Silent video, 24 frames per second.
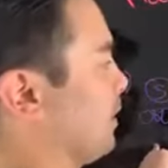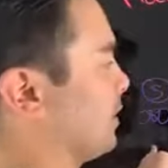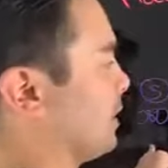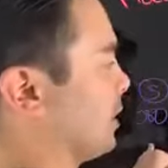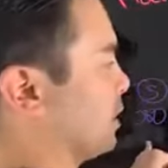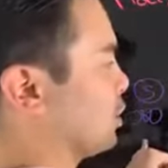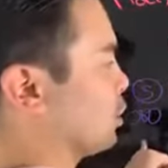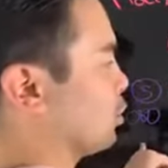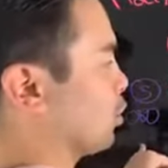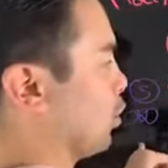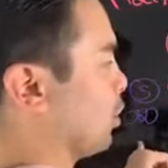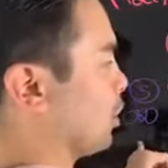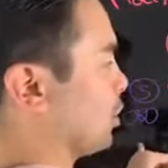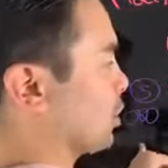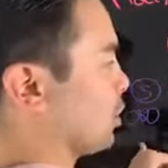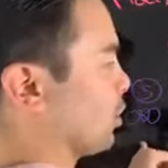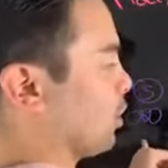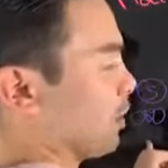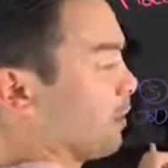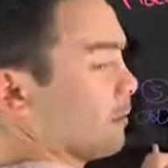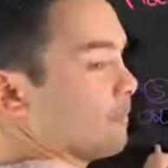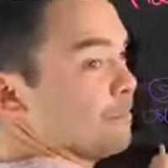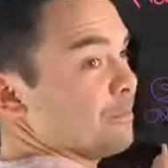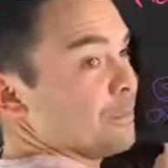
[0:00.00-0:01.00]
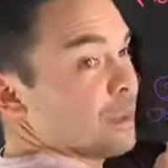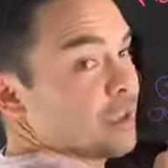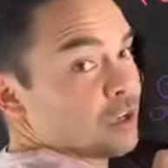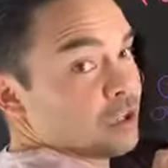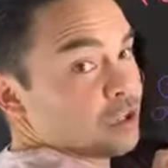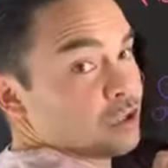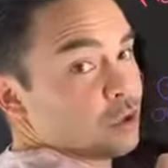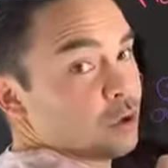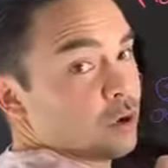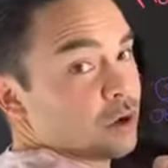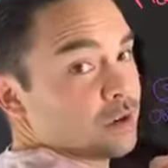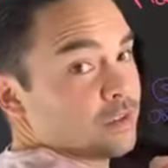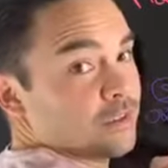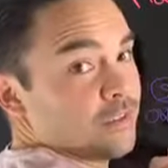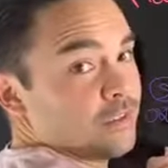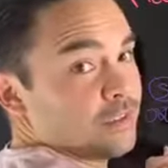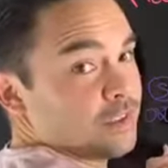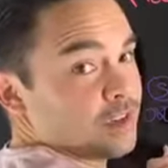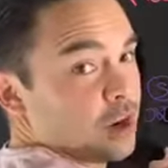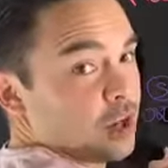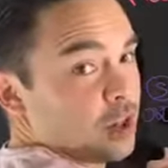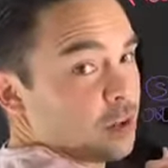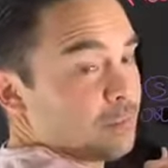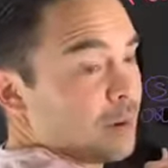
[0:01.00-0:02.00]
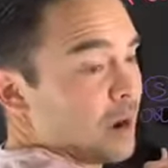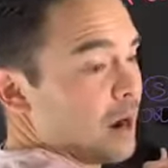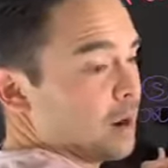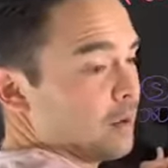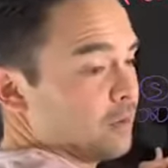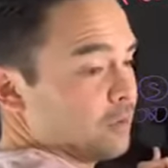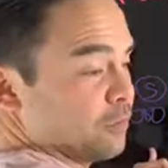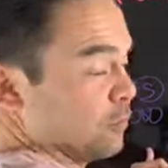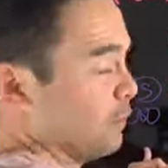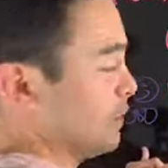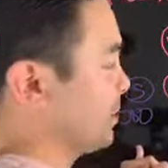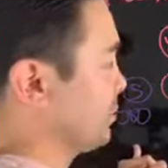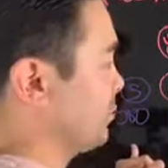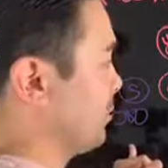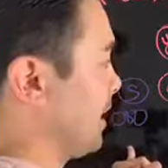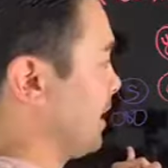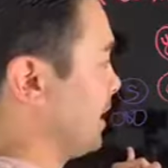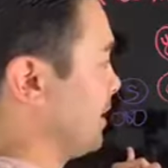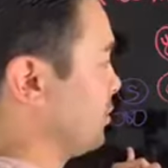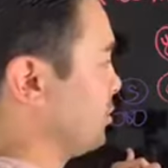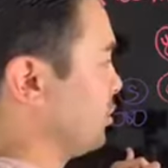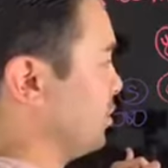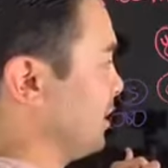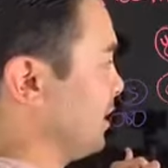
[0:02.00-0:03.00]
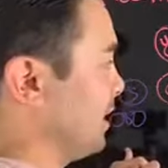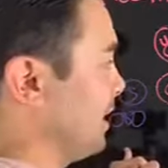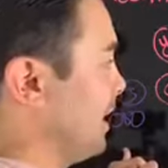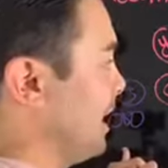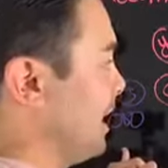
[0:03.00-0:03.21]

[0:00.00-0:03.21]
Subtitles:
a short-term $250 Power of 3 strategy,